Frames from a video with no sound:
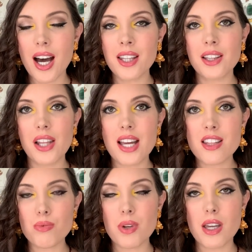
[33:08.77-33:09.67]

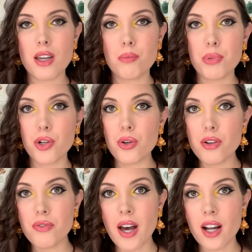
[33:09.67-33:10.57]
unless we
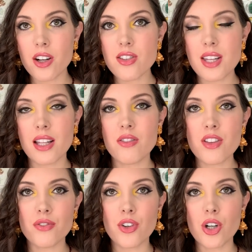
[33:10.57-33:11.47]
purify
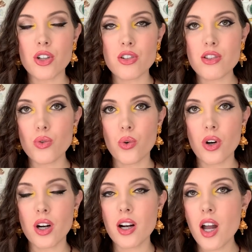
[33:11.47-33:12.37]
ourselves first
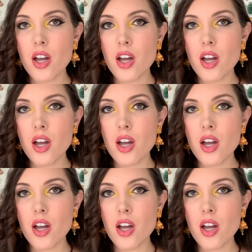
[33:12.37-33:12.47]
or